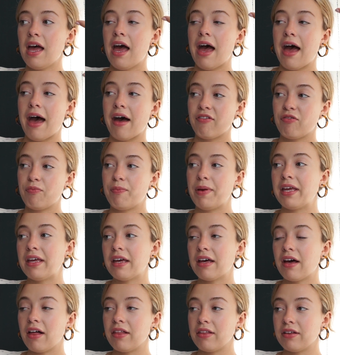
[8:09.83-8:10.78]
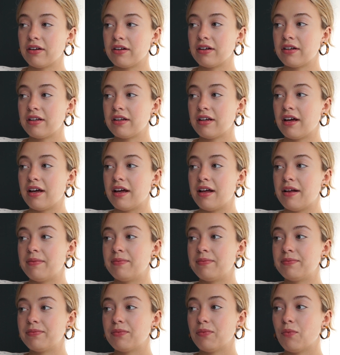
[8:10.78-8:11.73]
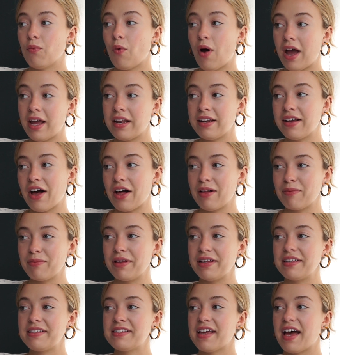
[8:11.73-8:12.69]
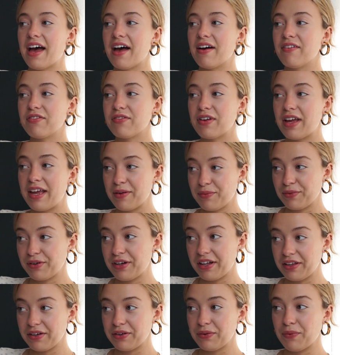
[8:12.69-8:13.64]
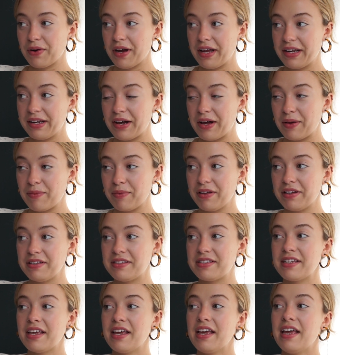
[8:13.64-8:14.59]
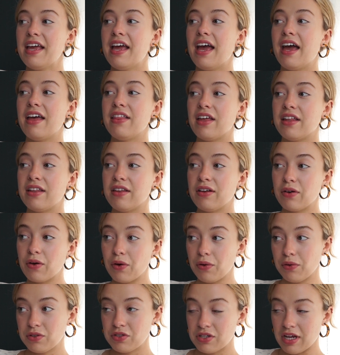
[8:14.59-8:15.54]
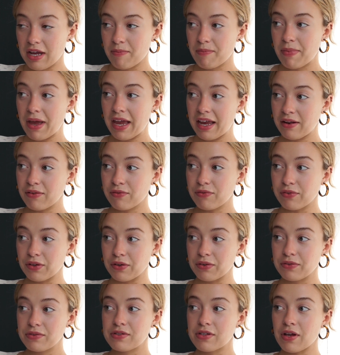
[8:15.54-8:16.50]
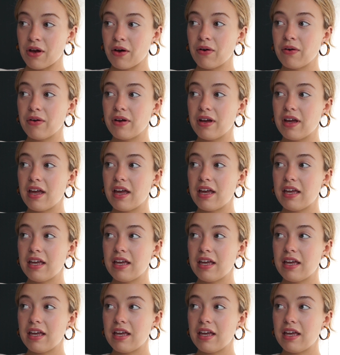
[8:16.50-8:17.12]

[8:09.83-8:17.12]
half pink colored um, wine goblets, half amber colored wine goblets and then the gold champagne flute. So